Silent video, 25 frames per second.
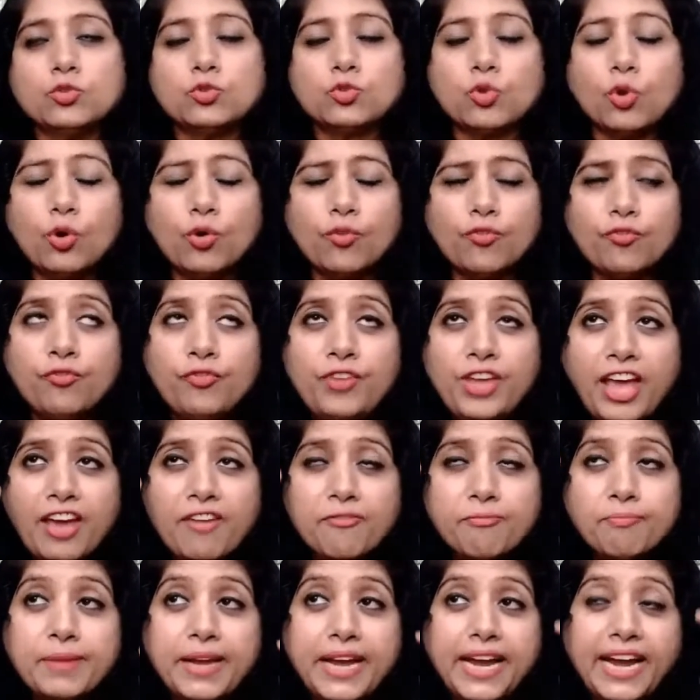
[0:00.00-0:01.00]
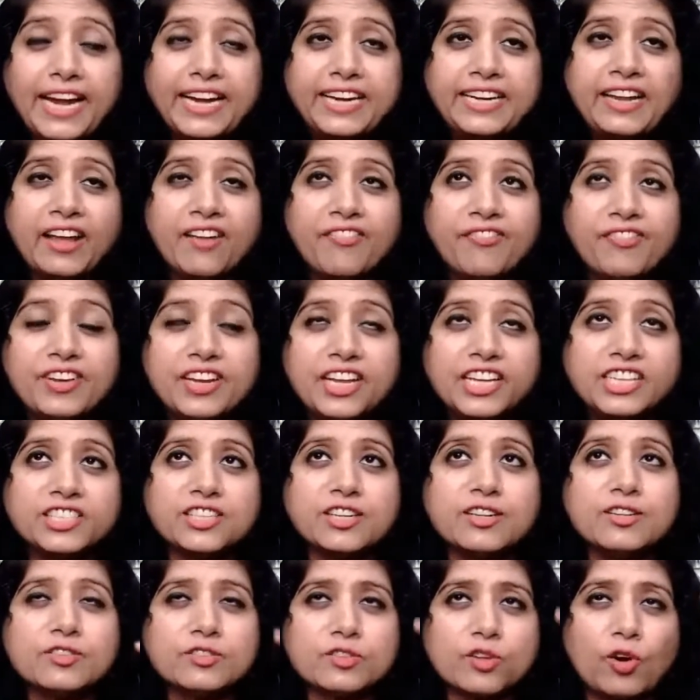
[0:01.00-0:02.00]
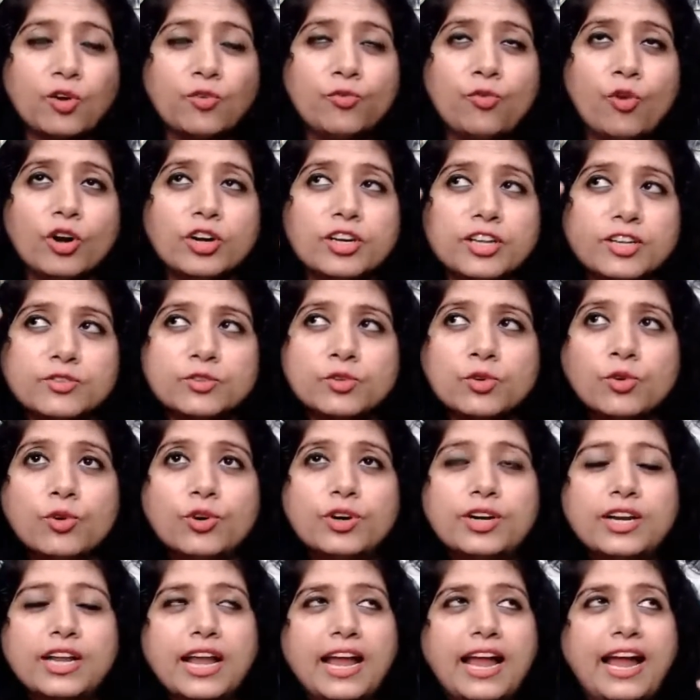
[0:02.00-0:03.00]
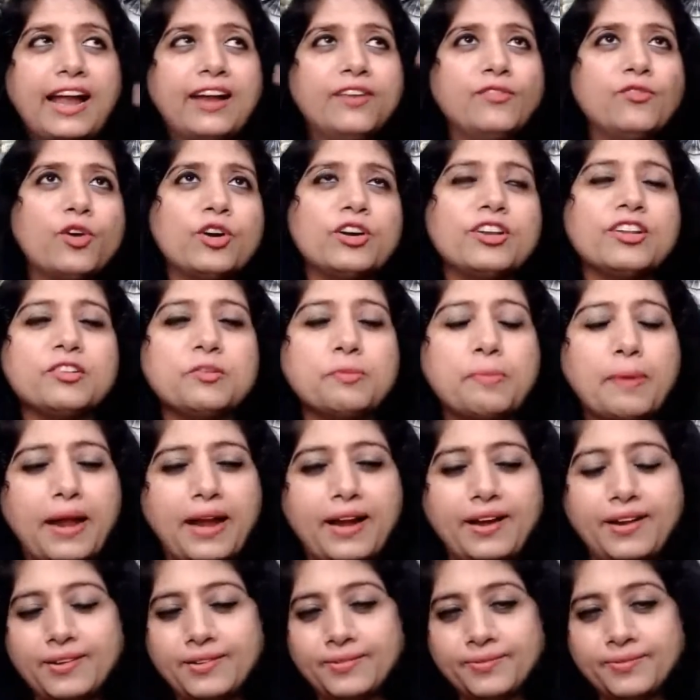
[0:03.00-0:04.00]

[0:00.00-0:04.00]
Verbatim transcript: So we have made definitions of what is good and what is bad.